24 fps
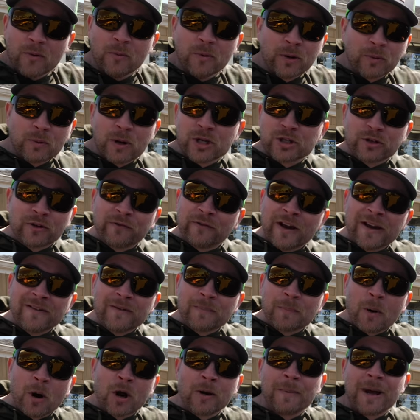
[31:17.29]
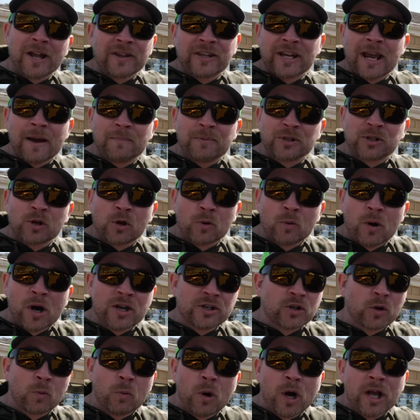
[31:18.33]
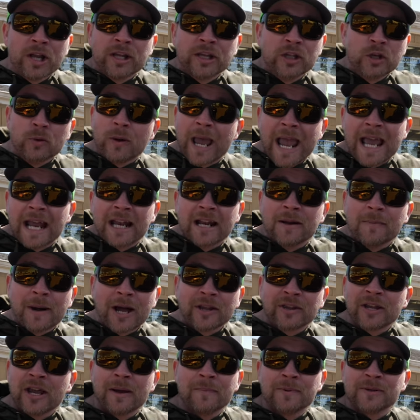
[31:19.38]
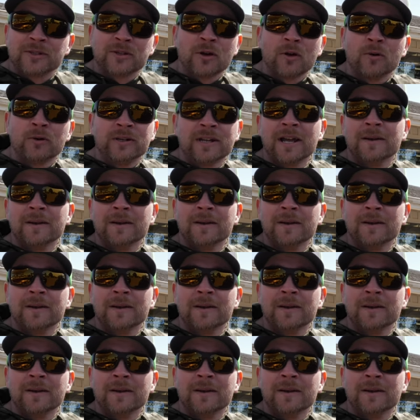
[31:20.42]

with what your favorite part about the episode was or what you hated about the episode,